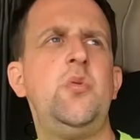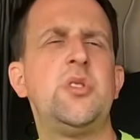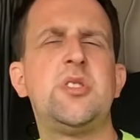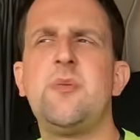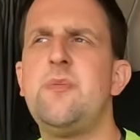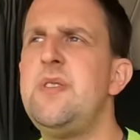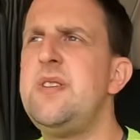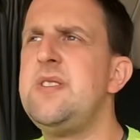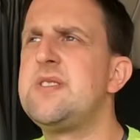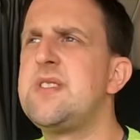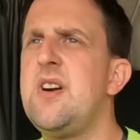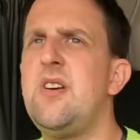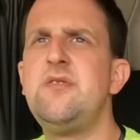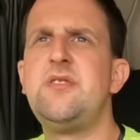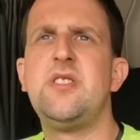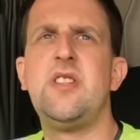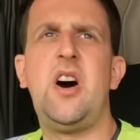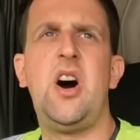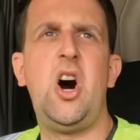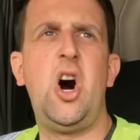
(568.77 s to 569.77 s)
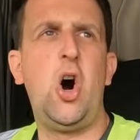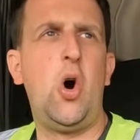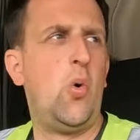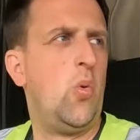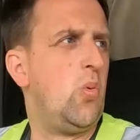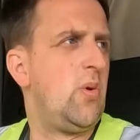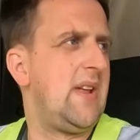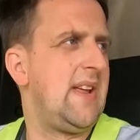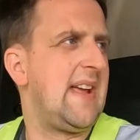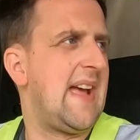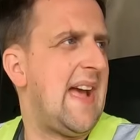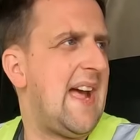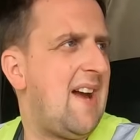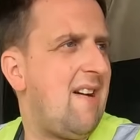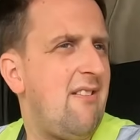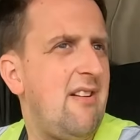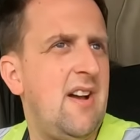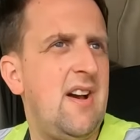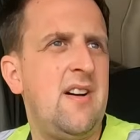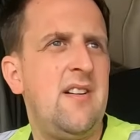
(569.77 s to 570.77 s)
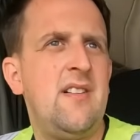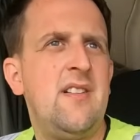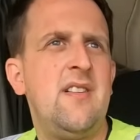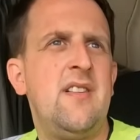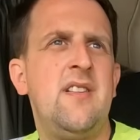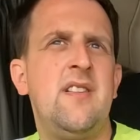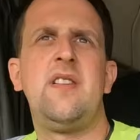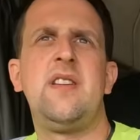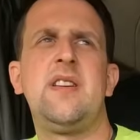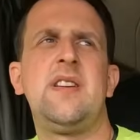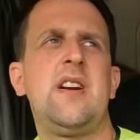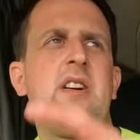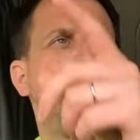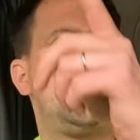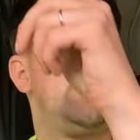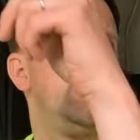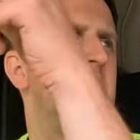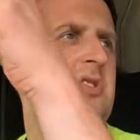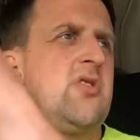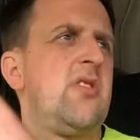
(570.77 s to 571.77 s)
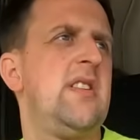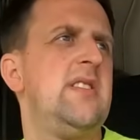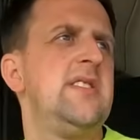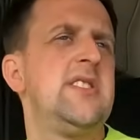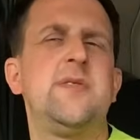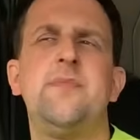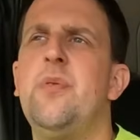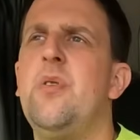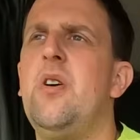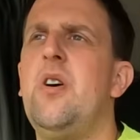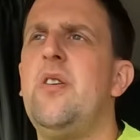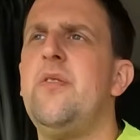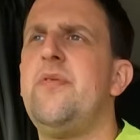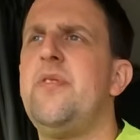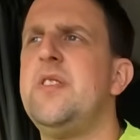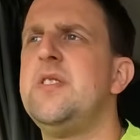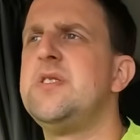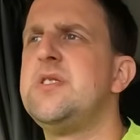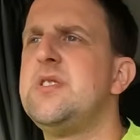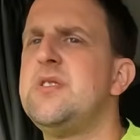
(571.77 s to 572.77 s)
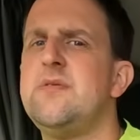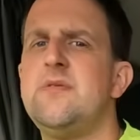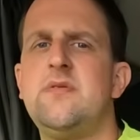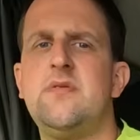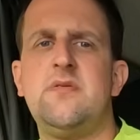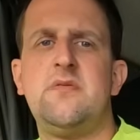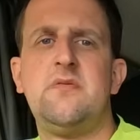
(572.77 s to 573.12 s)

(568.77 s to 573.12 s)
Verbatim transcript: So we need to go to the holding area and then go to the transport office